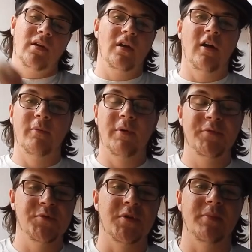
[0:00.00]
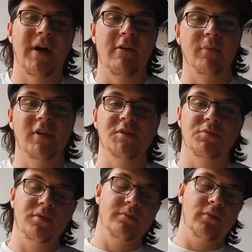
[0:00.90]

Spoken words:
Although I presume you can buy a replacement.